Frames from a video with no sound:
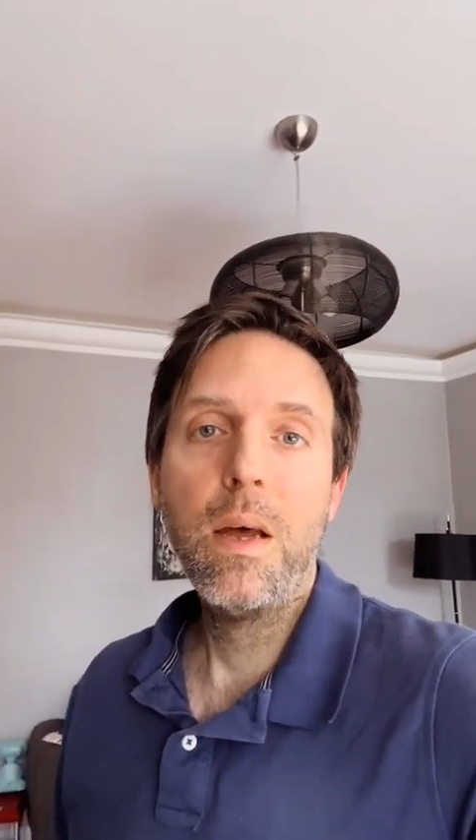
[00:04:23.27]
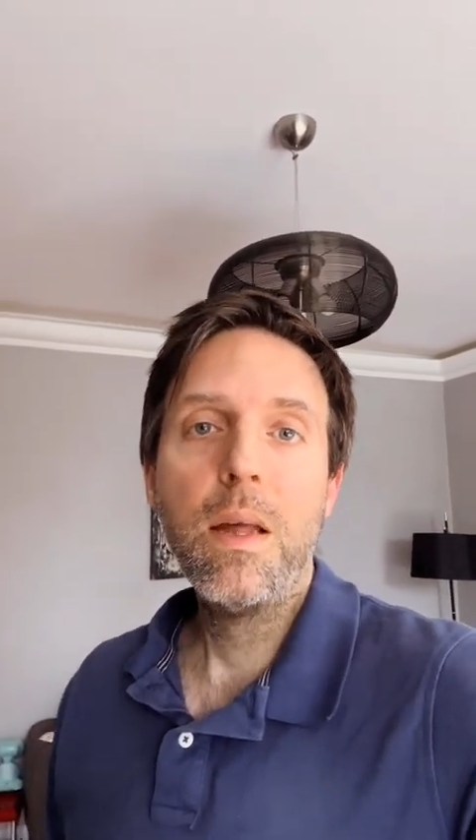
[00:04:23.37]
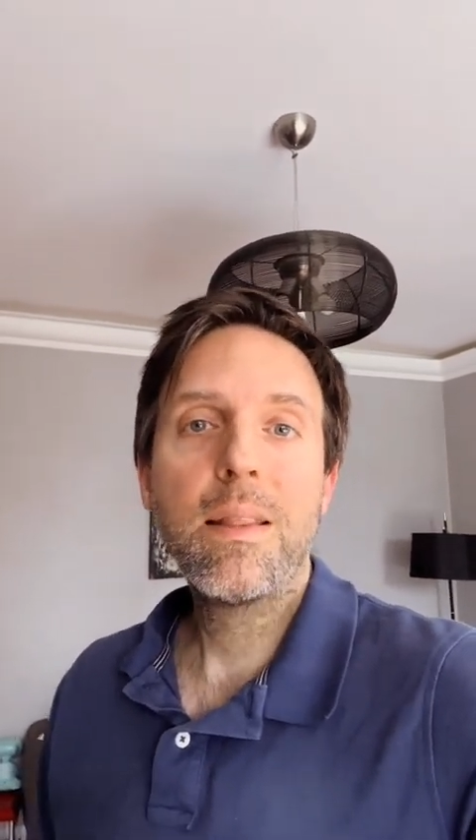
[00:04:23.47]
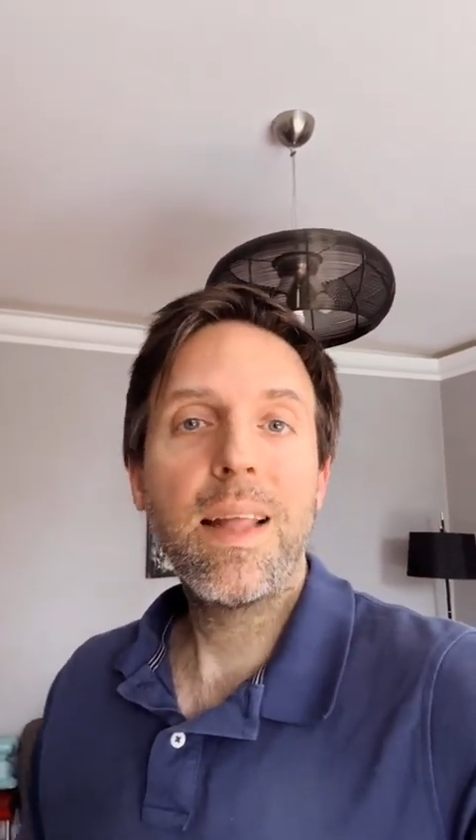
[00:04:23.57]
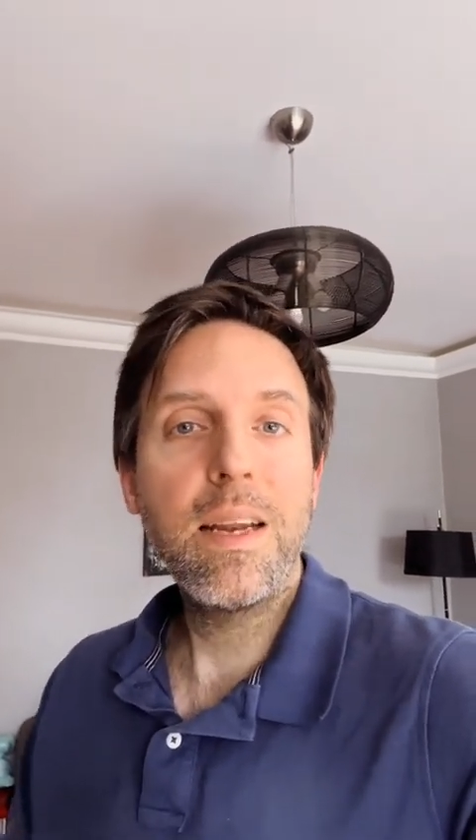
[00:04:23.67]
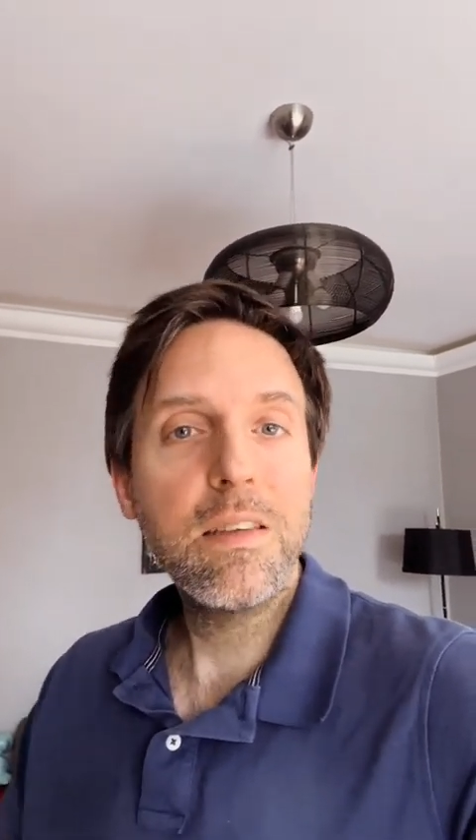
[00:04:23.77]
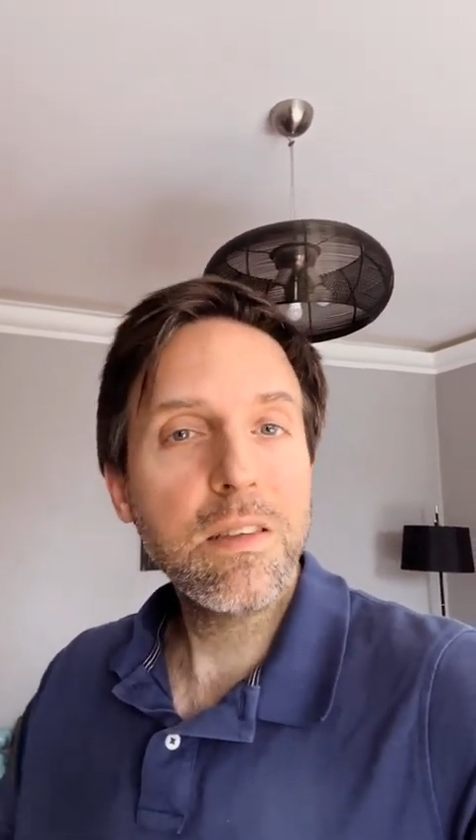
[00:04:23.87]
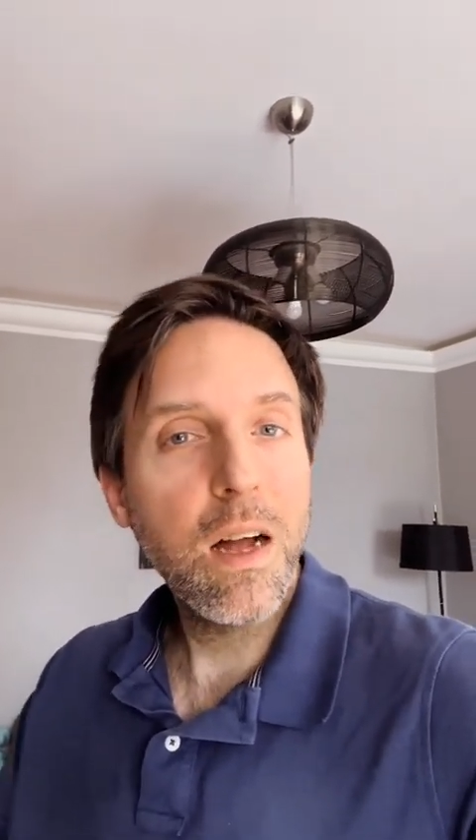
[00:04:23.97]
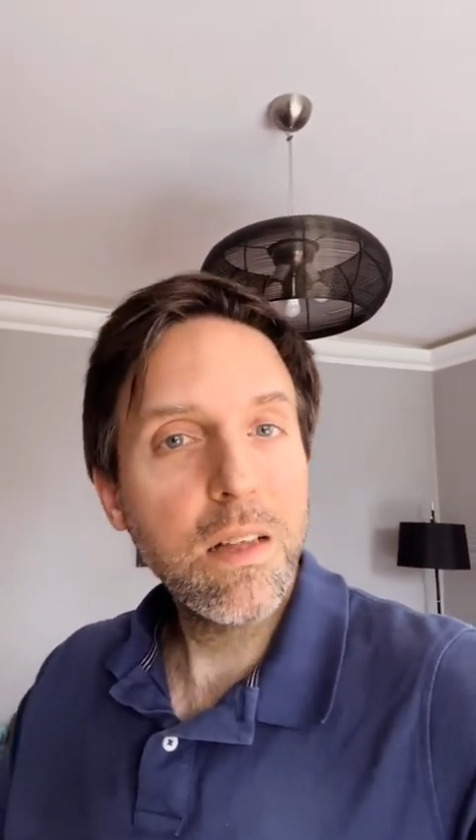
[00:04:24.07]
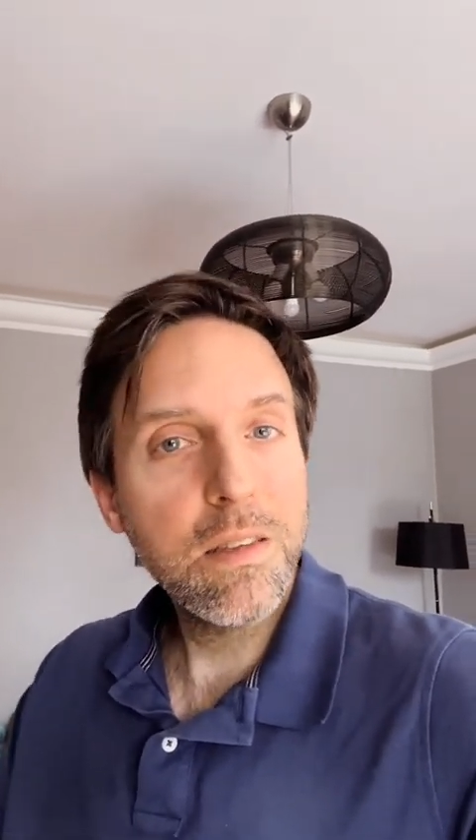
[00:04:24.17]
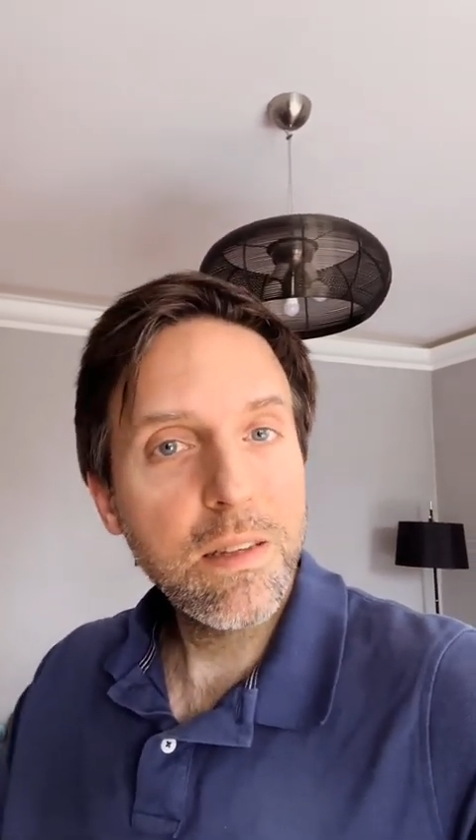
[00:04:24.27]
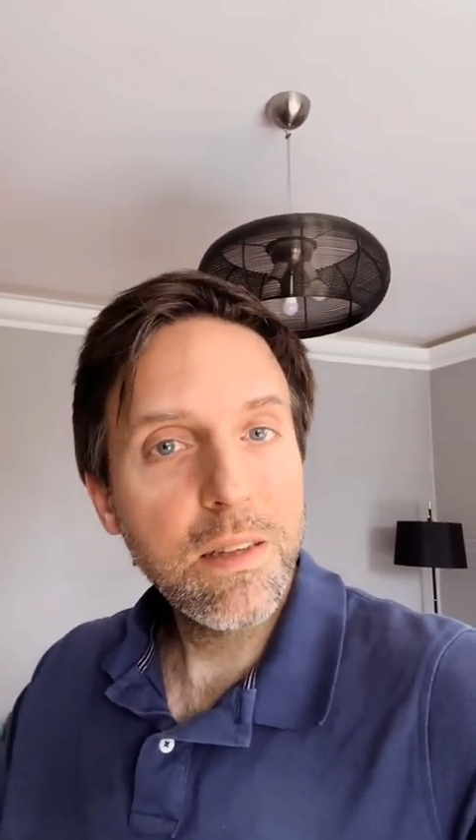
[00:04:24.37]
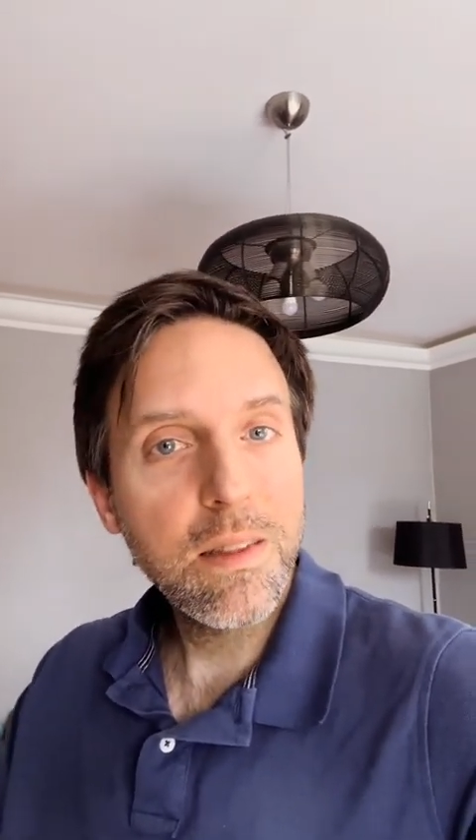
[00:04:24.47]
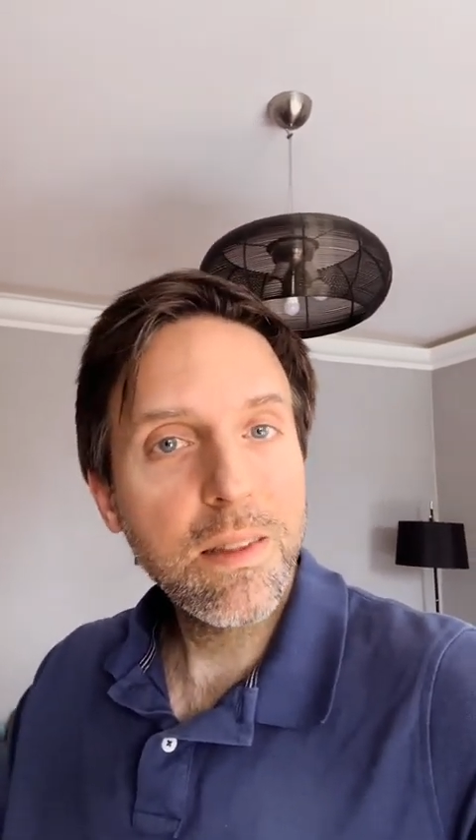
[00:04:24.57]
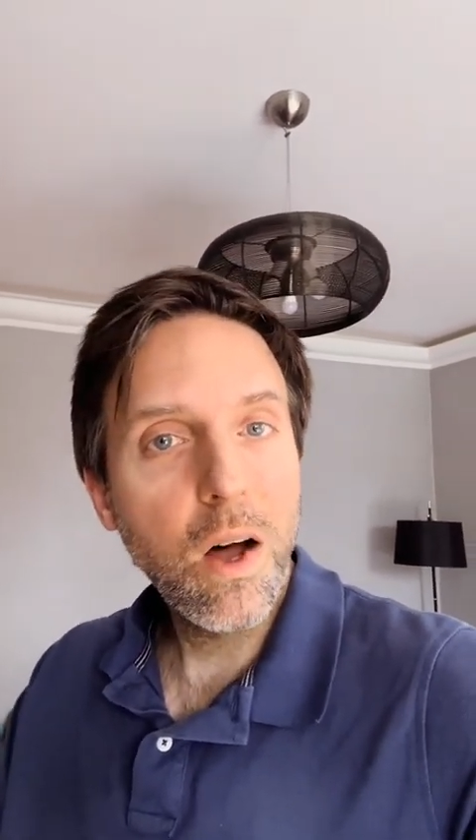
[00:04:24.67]
Then it started to
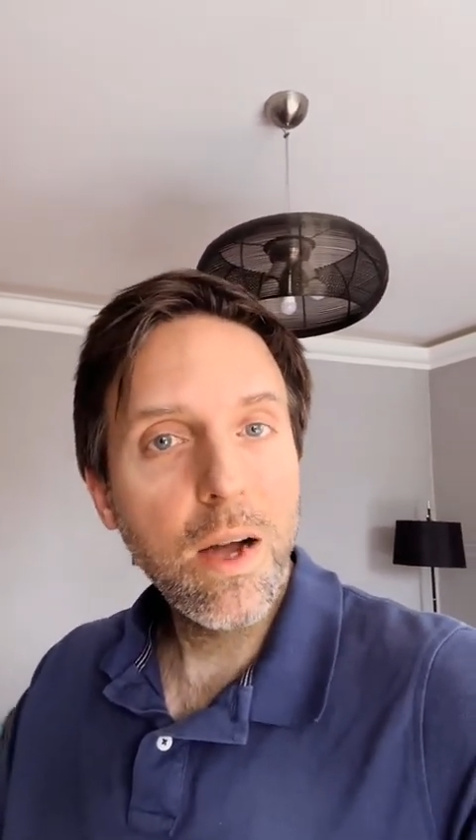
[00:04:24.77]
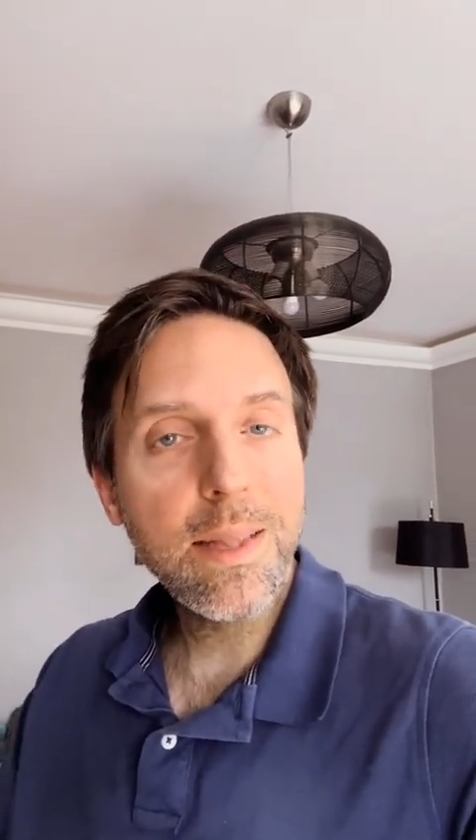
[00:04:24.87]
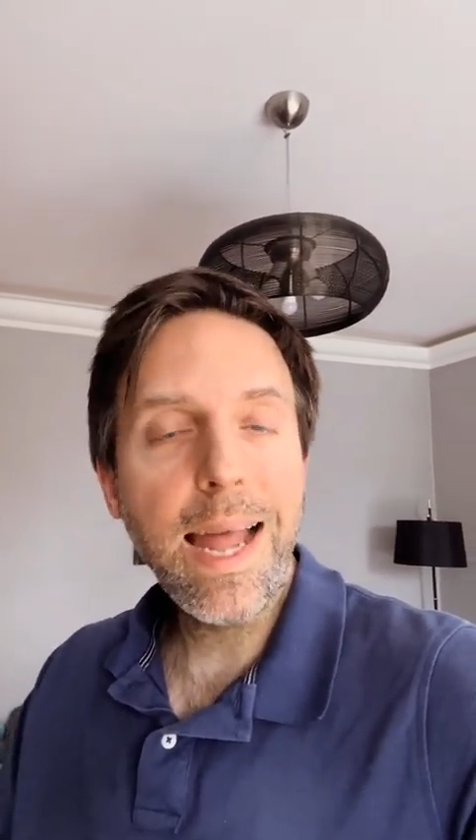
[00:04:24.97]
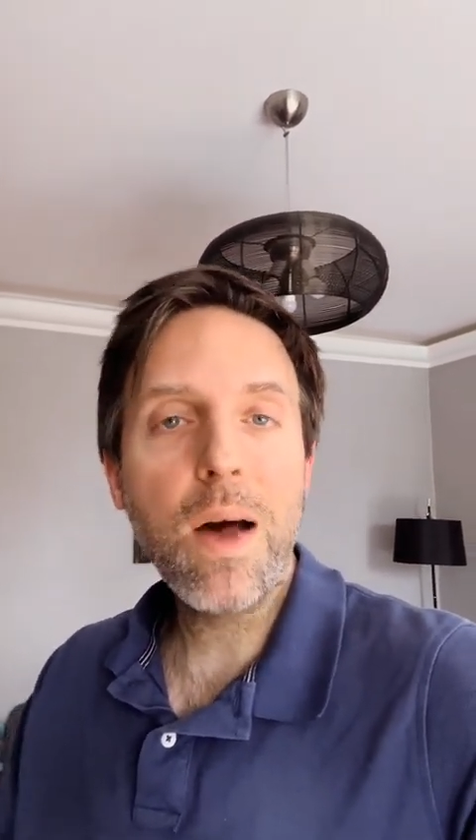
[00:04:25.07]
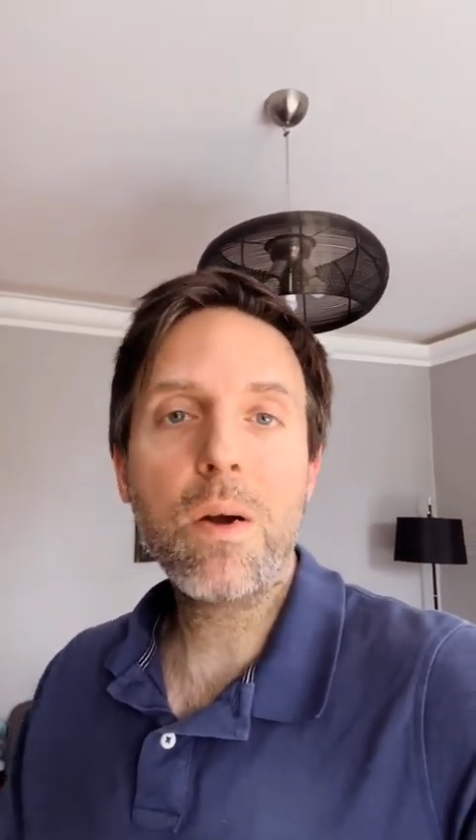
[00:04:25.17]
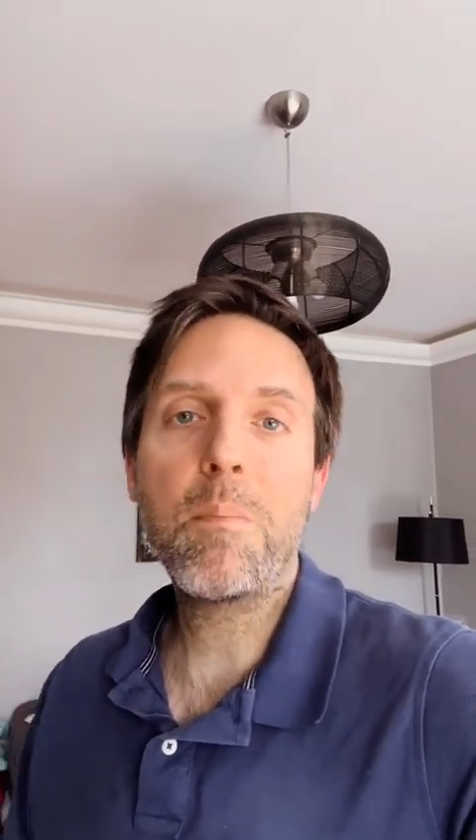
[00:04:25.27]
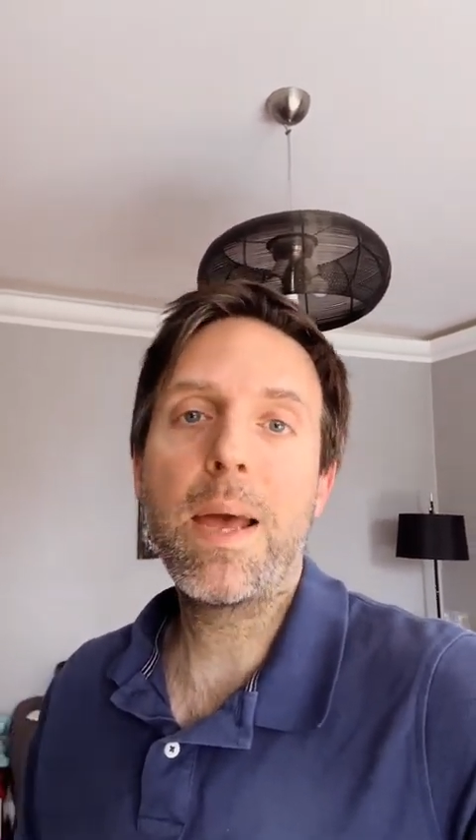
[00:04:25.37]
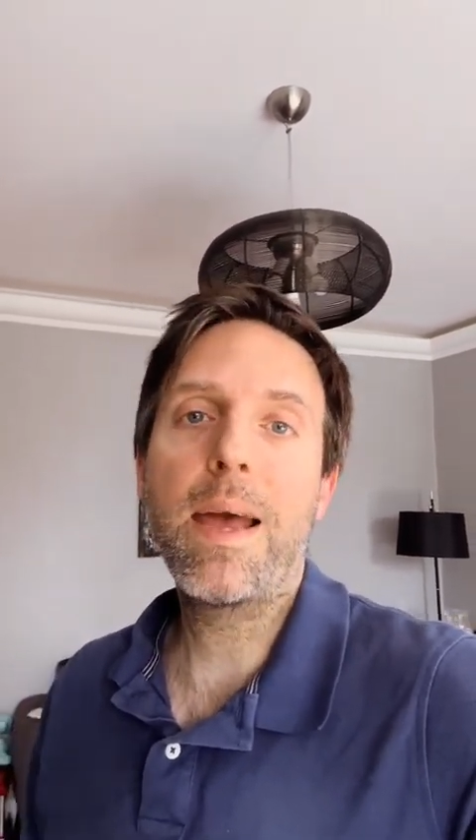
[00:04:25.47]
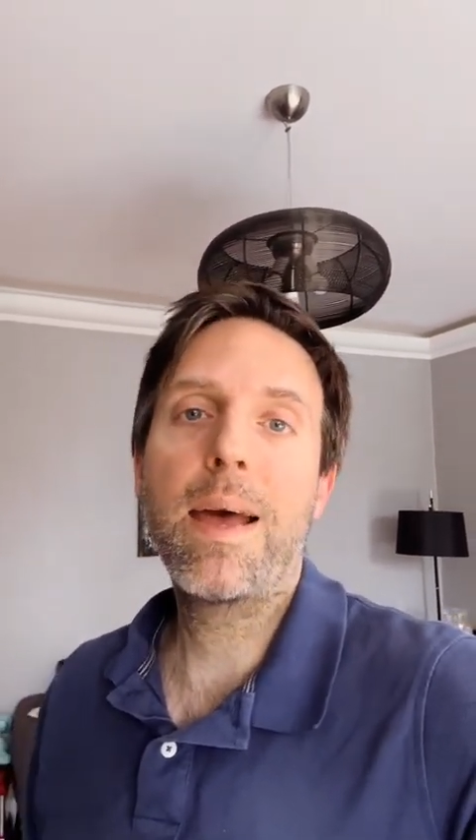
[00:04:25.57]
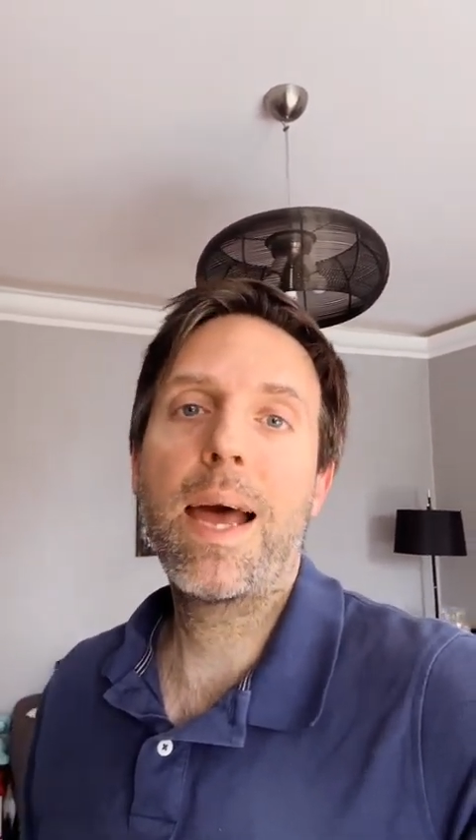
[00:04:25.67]
die down a bit